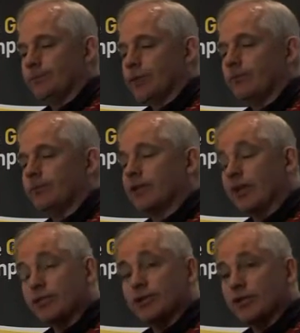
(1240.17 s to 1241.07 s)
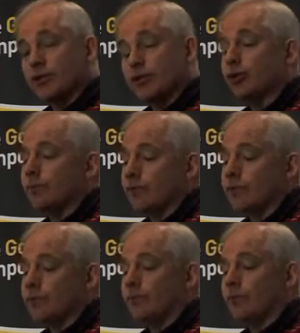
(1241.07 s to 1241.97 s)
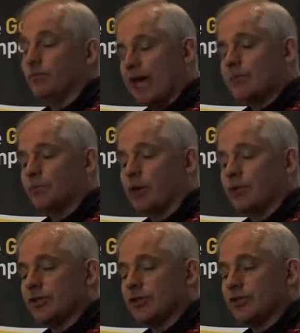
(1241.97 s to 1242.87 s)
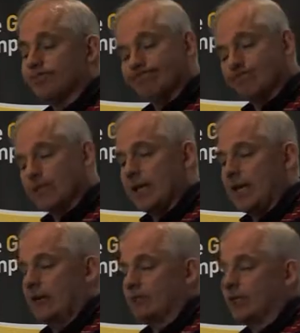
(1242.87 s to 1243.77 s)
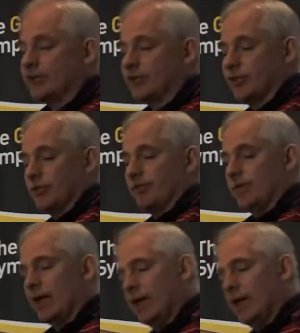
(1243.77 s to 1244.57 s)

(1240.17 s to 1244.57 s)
So governments issue too many of these paper promises and it wrecks the system.